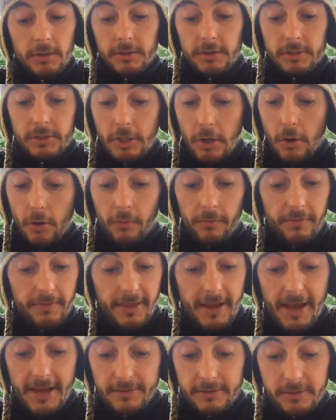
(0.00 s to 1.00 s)
So
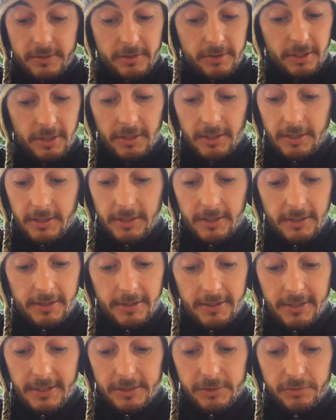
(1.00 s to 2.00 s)
that's
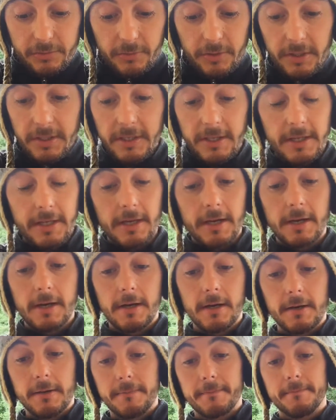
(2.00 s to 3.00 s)
really
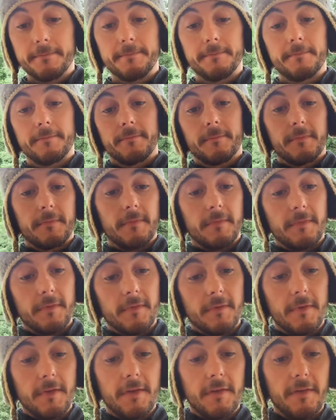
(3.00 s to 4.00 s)

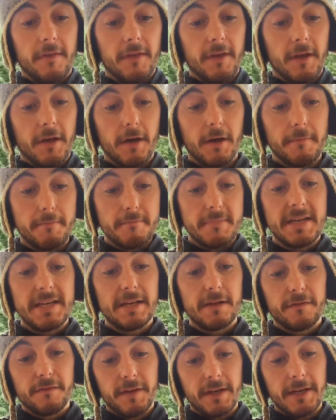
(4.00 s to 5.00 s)
the
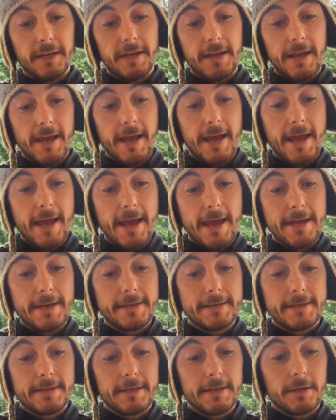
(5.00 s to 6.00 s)
meat of it.
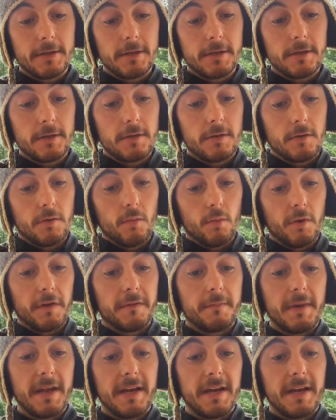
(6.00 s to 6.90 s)
And with